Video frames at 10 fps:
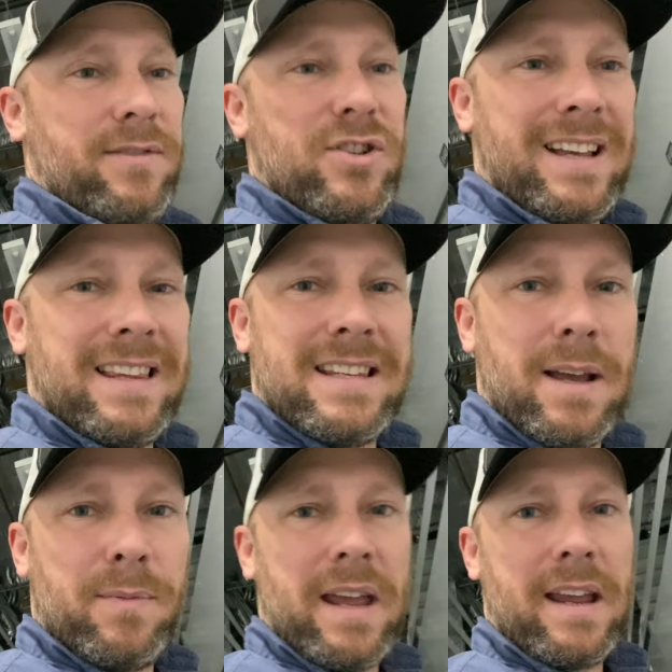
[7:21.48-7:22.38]
Check this
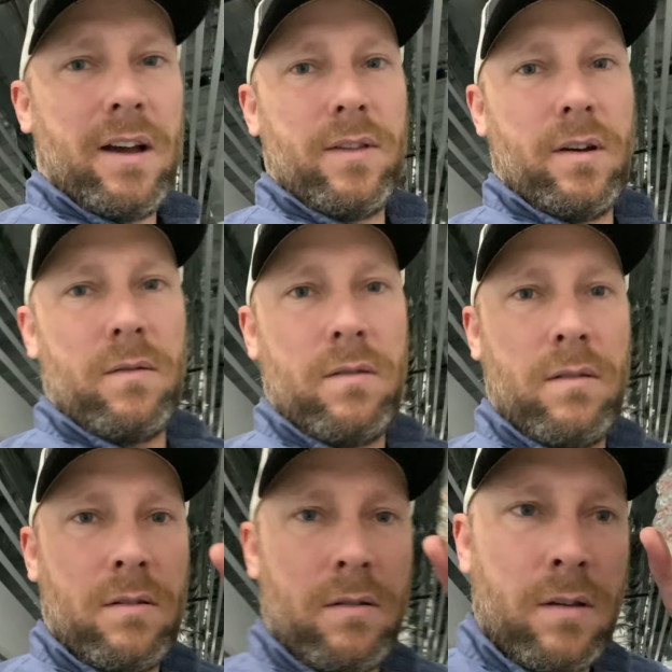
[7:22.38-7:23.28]
cupcake out though.
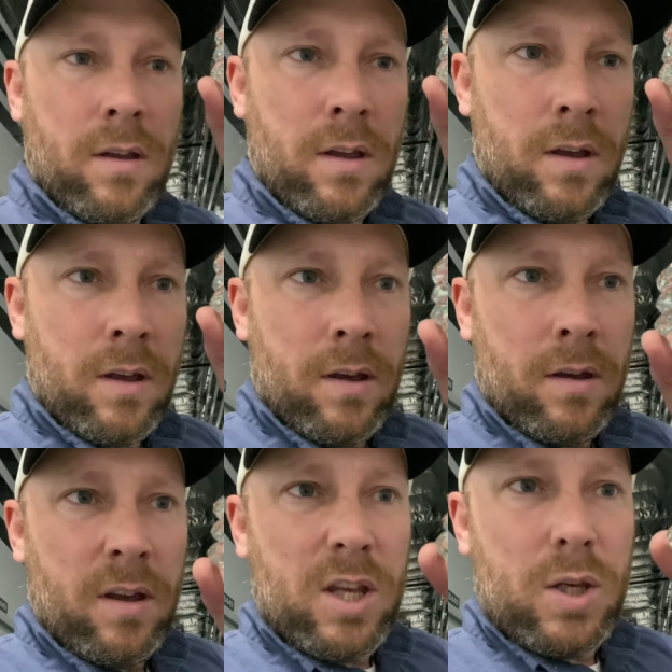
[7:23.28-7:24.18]

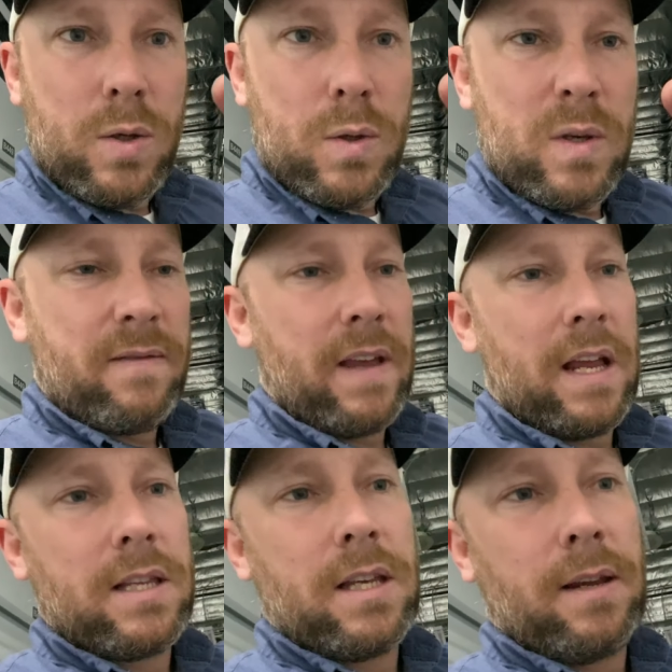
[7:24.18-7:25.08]
Ooh, it's
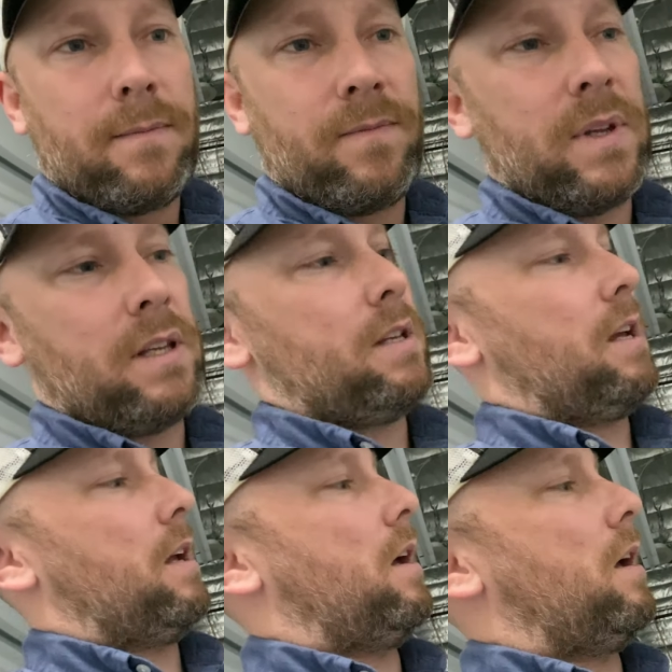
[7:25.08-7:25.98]
fancy. It's
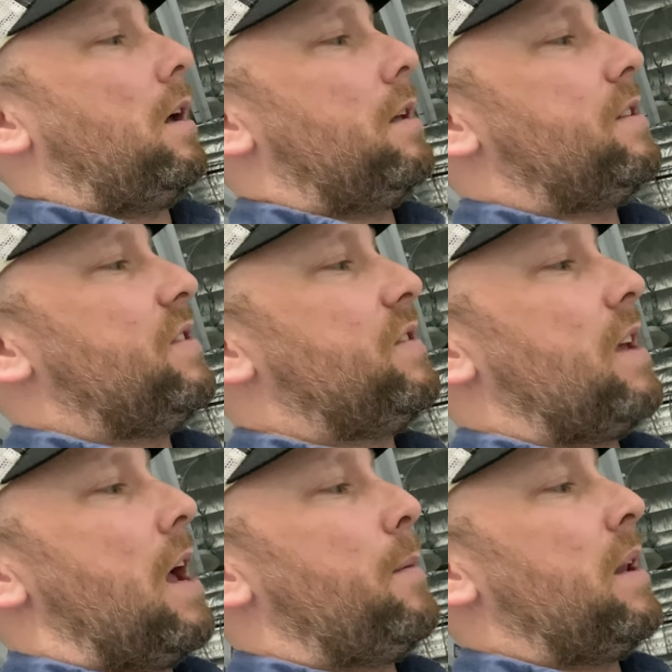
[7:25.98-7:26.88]
a
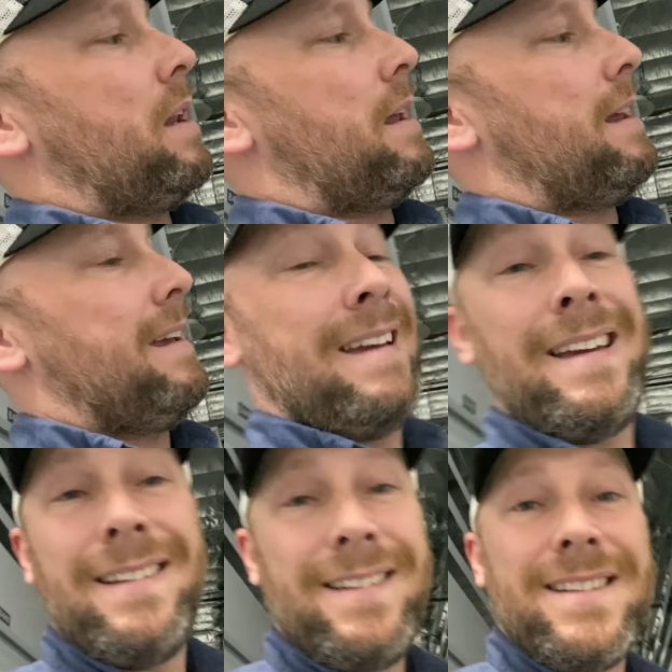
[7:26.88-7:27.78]
Simon
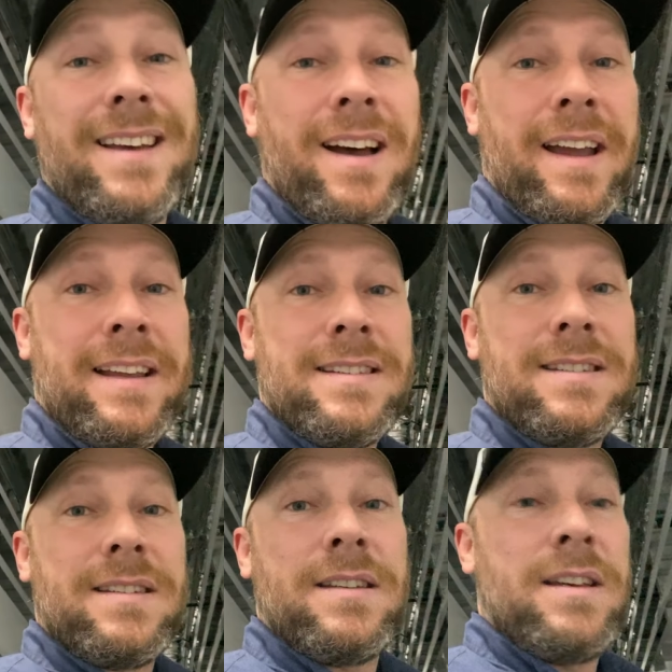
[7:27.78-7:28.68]

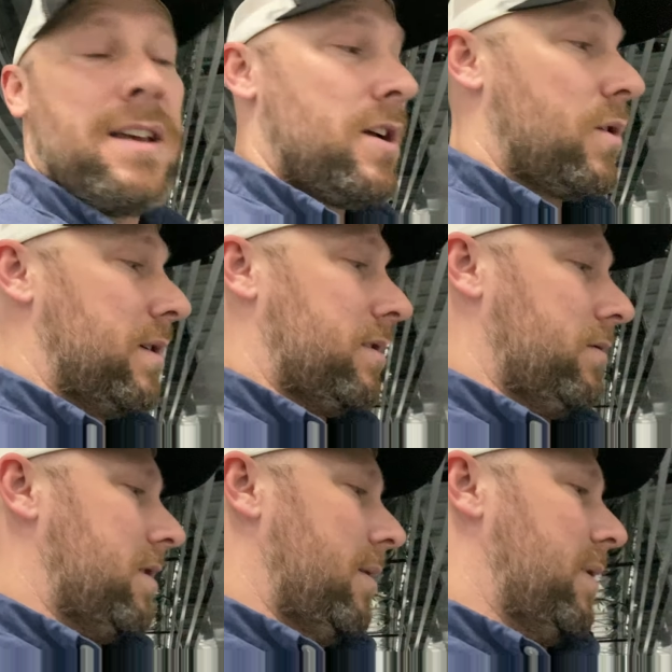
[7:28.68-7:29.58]
Designs
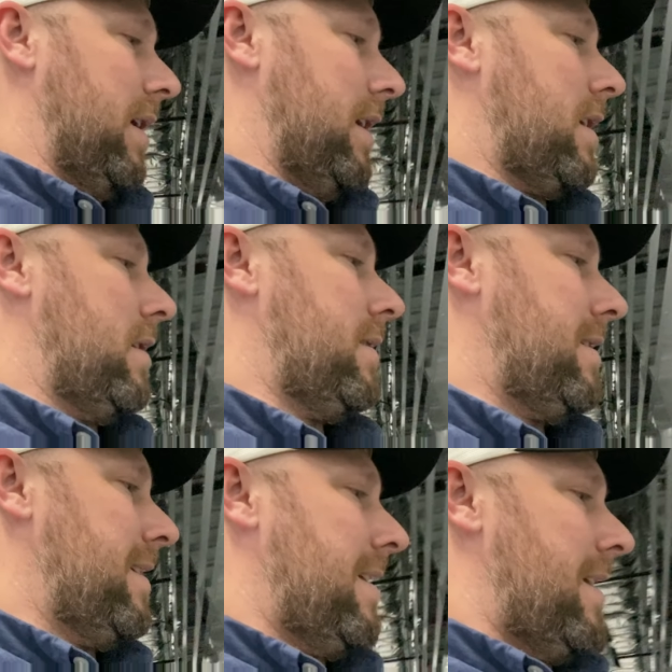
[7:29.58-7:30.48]
crystal cupcake.
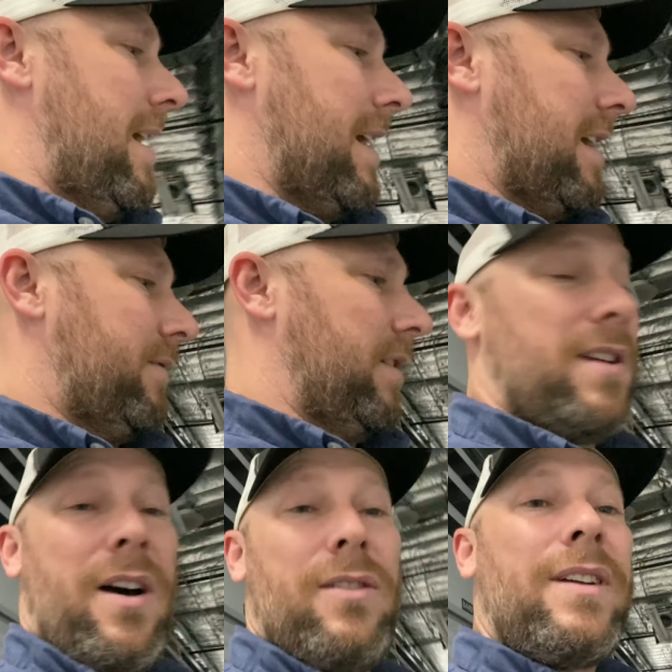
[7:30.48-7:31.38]
I got it for
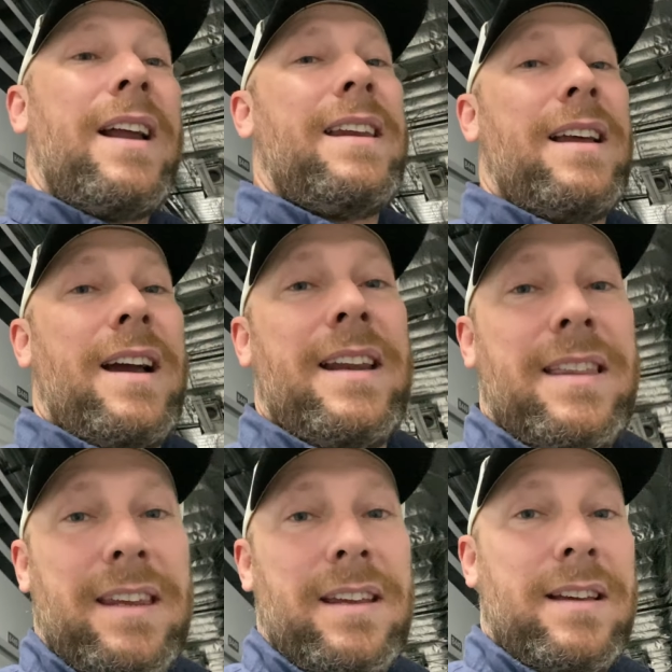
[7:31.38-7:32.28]
$1.99
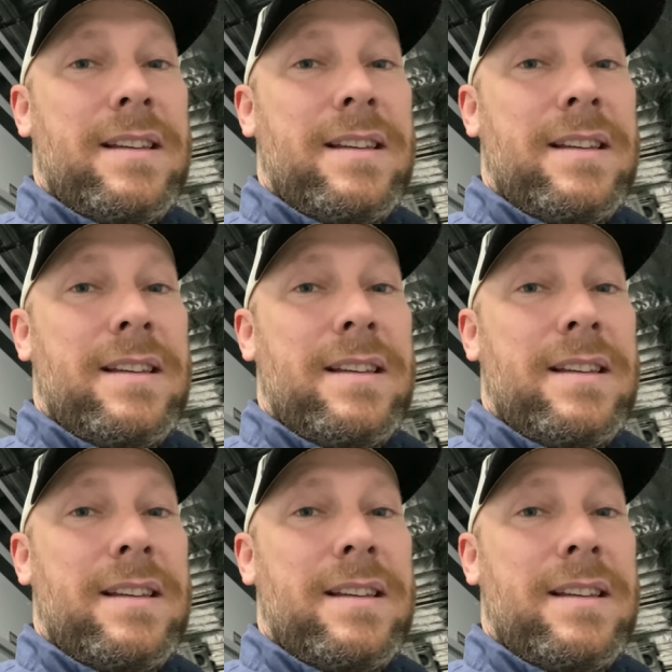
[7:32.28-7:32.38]
at the